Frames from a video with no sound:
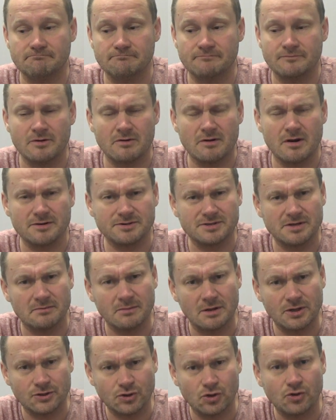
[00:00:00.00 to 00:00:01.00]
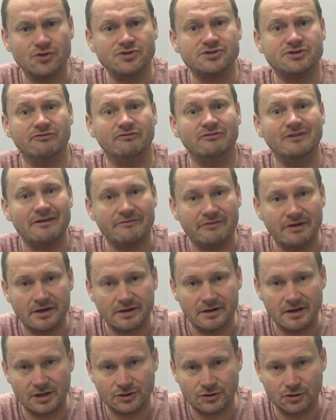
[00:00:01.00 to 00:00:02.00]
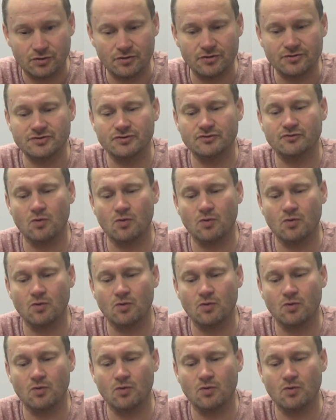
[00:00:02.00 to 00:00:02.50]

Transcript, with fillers: there are some alternative living, alternative